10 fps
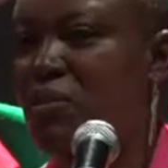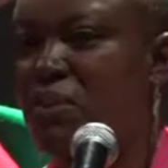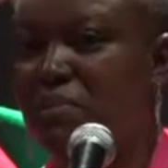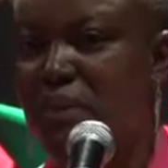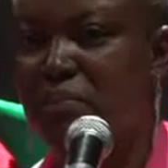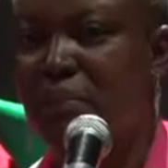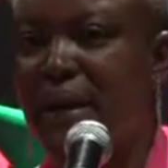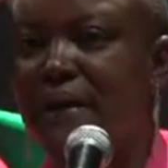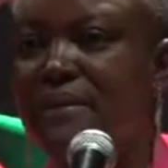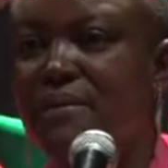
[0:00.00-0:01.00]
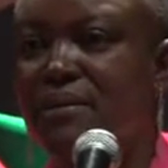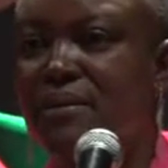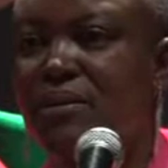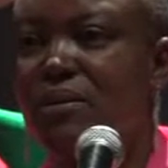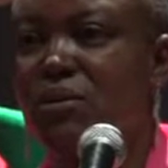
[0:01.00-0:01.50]
Robert McBride,
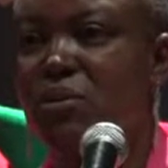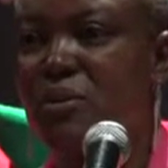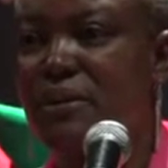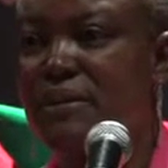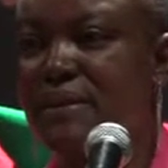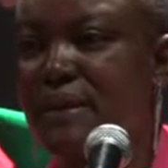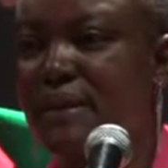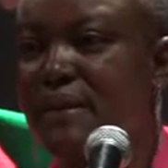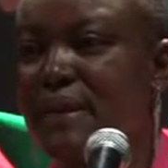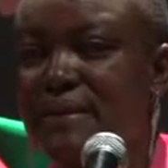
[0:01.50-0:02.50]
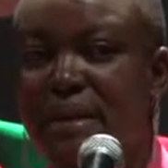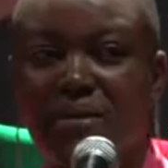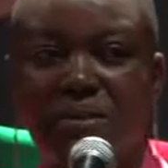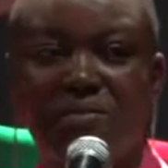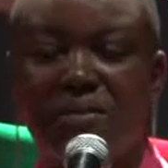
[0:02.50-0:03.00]
who is the
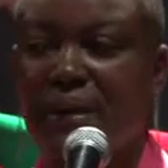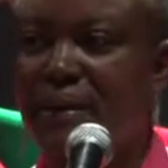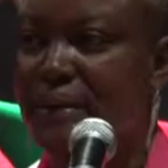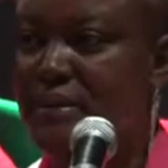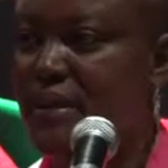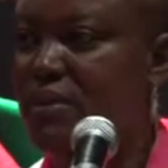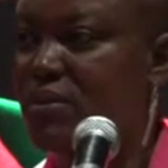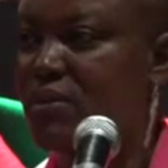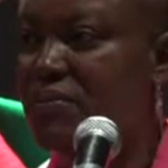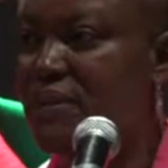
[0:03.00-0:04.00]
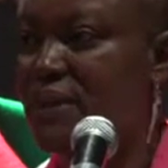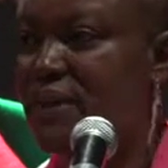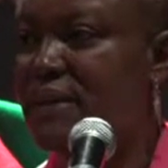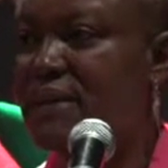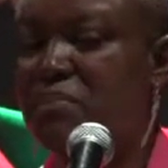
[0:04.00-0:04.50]
executive director of
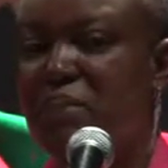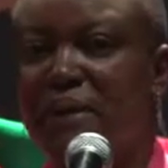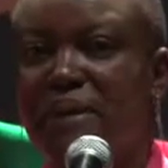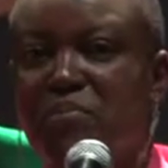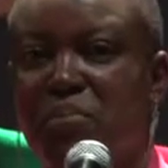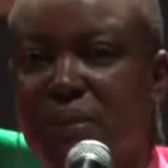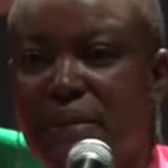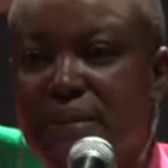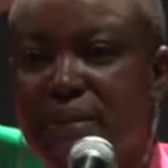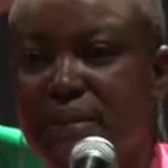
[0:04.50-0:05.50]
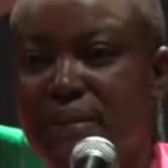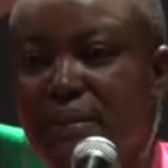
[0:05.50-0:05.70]
the Independent Police